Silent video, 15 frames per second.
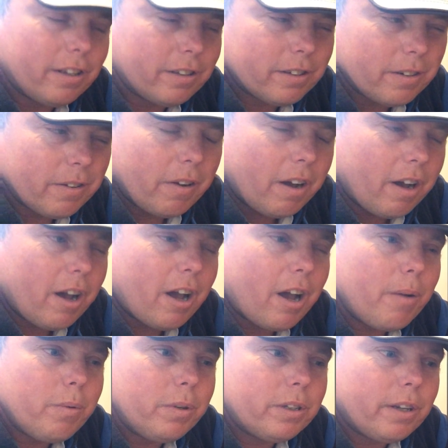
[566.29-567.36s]
So
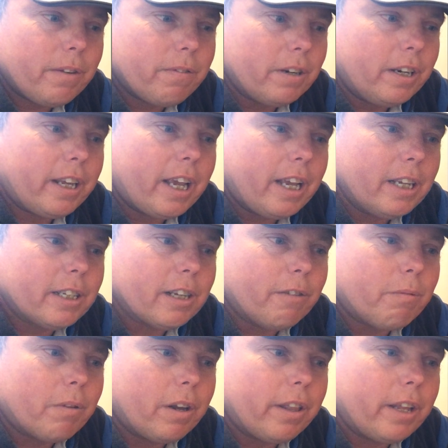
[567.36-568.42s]
I would definitely get
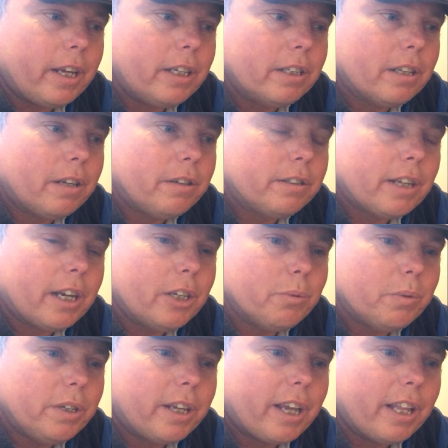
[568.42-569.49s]
yourself one of these. Those days
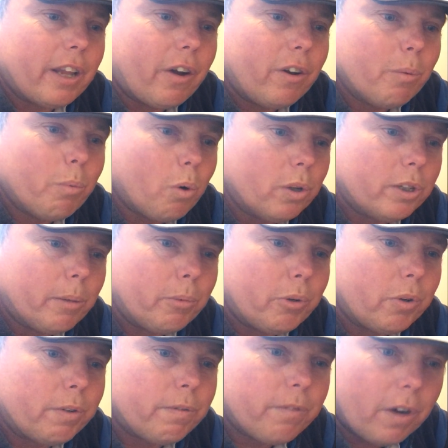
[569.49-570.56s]
when you get there and the water
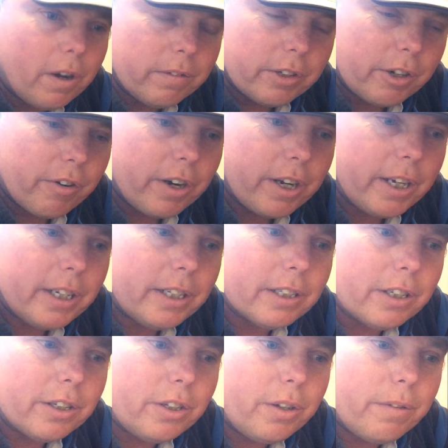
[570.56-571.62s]
temperature is 5 degrees
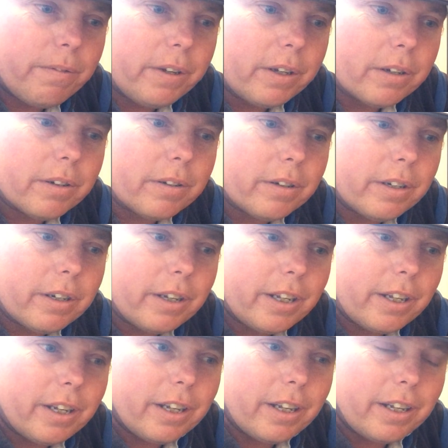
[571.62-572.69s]
and you think
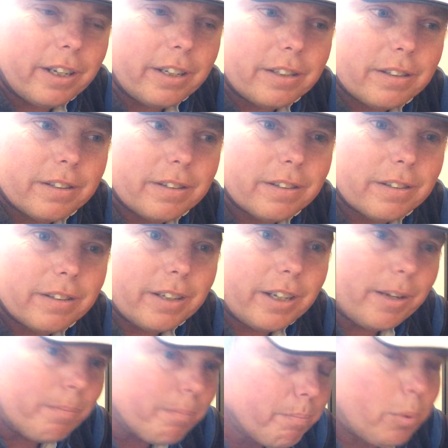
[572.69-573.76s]
it
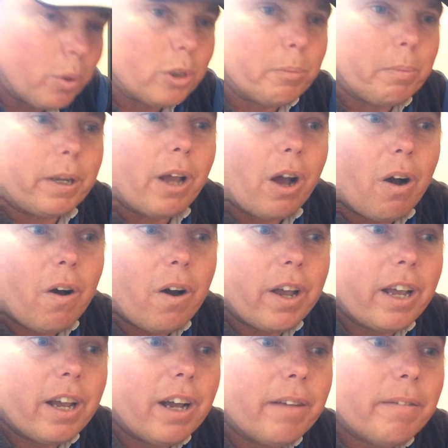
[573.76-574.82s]
possibly
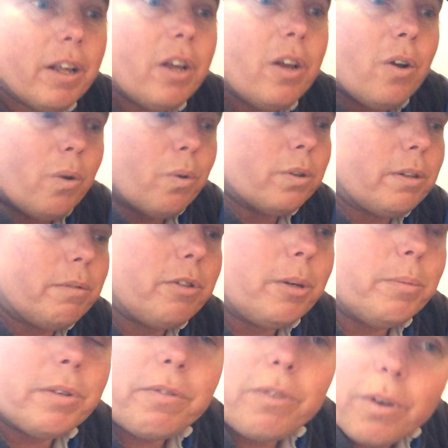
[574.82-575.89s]
higher, or
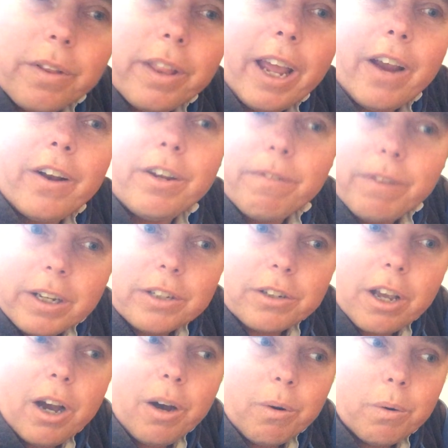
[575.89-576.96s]
sometimes I've got there and you think it's
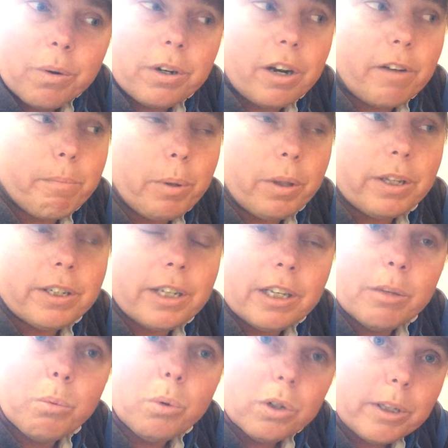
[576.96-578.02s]
cold and I've put this in,
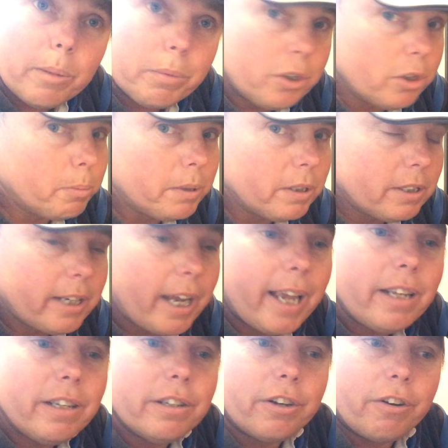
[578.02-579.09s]
the water temperature has been
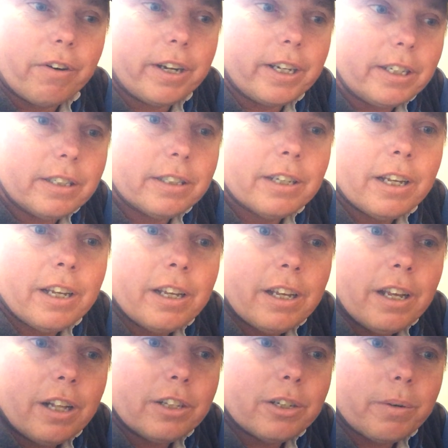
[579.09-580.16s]
10 degrees,
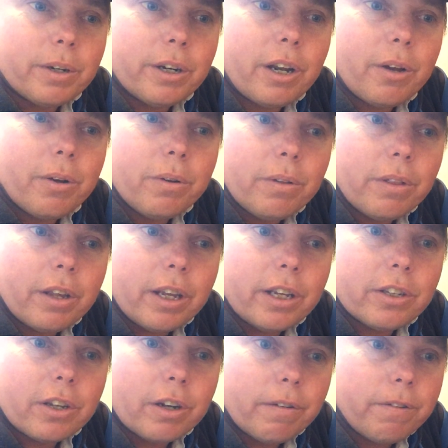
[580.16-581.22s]
and so I know that
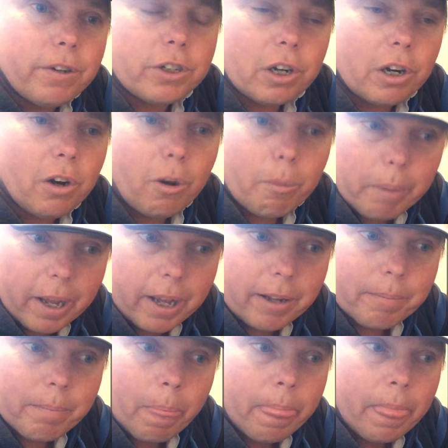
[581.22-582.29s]
it's going to fish a lot
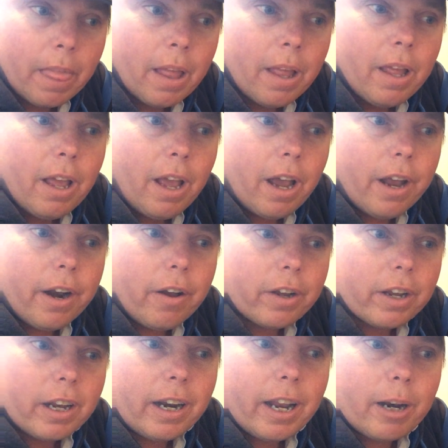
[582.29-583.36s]
better, and I
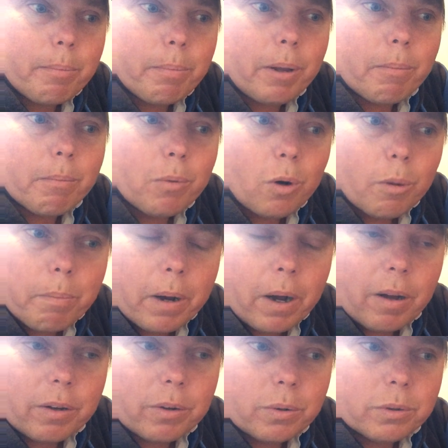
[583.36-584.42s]
can add a bit more
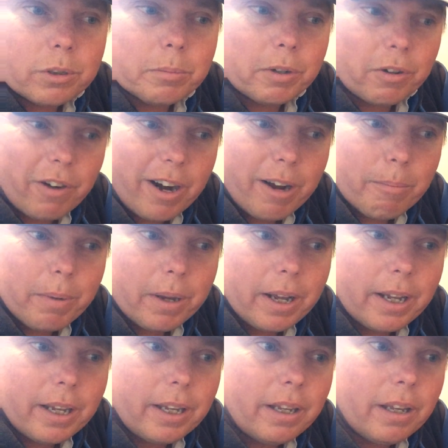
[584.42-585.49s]
particle to my ground
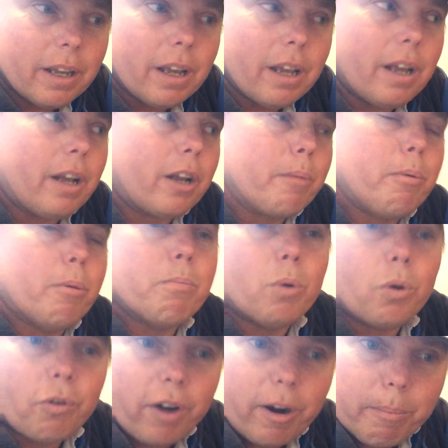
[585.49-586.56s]
bait. I can put
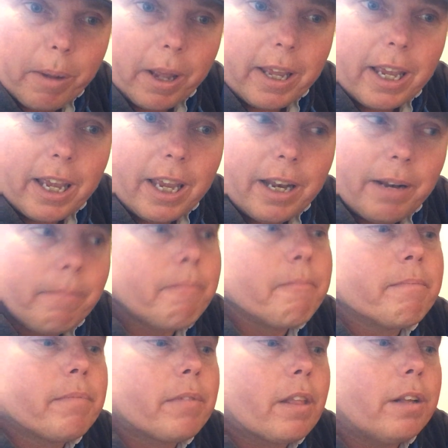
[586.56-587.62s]
more ground bait in.
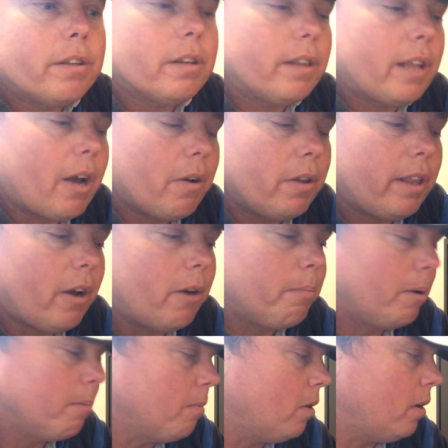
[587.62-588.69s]
So that would
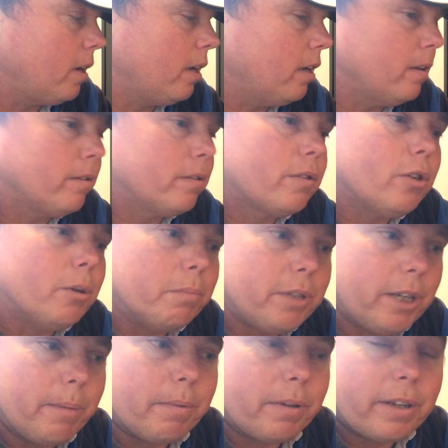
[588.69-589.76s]
be my top
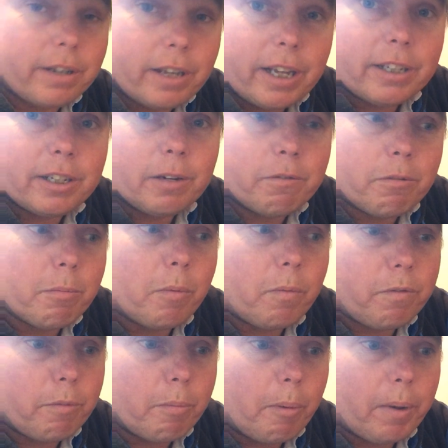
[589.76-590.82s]
tip. Get yourself a
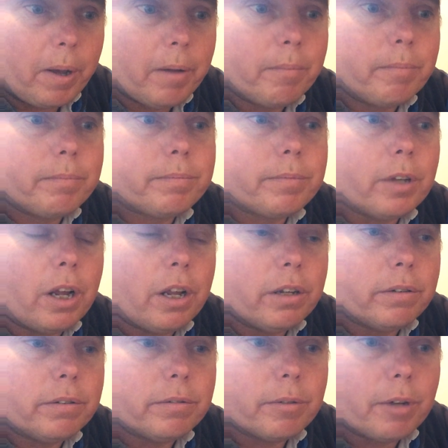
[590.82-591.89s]
thermometer
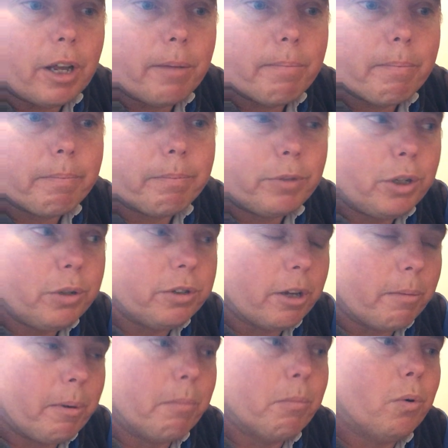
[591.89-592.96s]
and use it
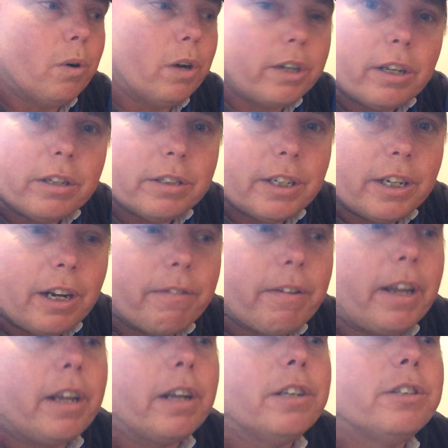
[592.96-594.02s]
a bit more. I don't see enough
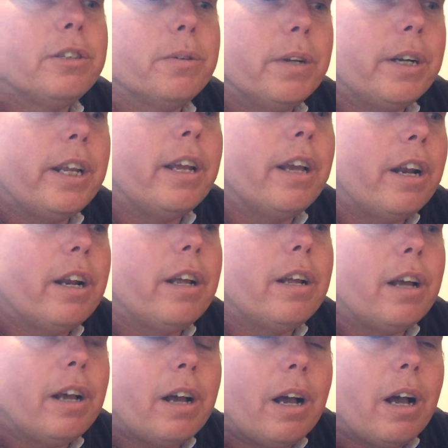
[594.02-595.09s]
anglers doing it, and
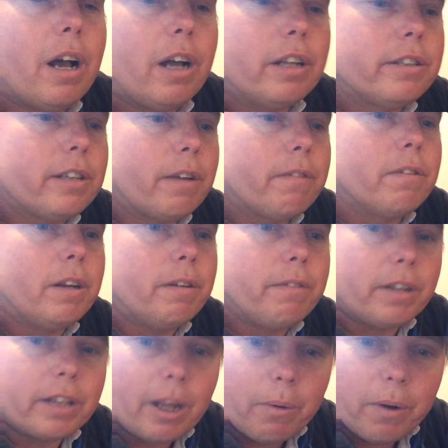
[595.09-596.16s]
I definitely
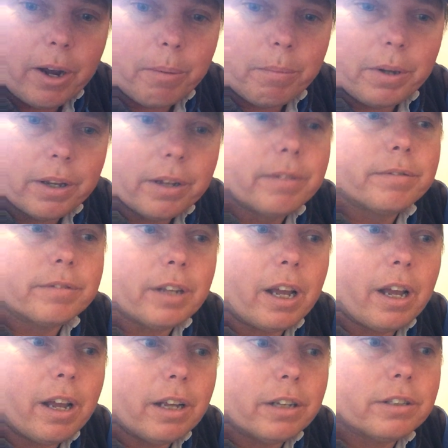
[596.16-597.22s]
think that will help you
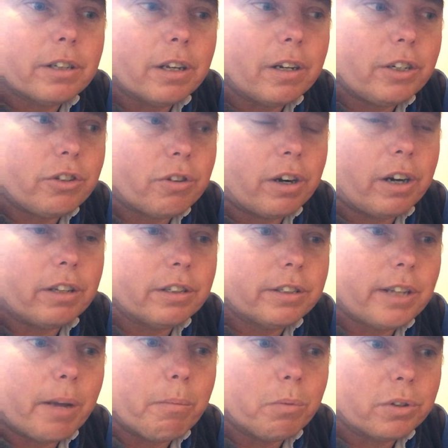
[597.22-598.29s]
certainly trying to
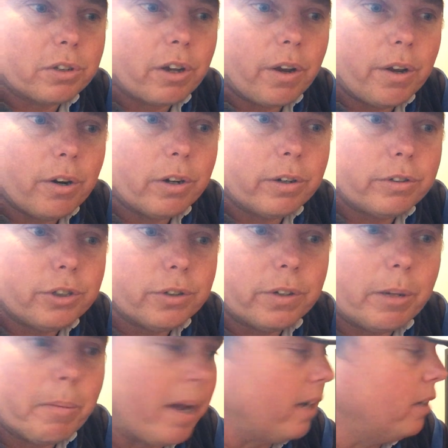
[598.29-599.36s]
understand what's going on during
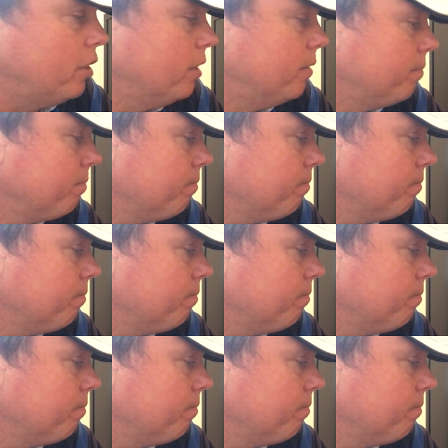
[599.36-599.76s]
the match.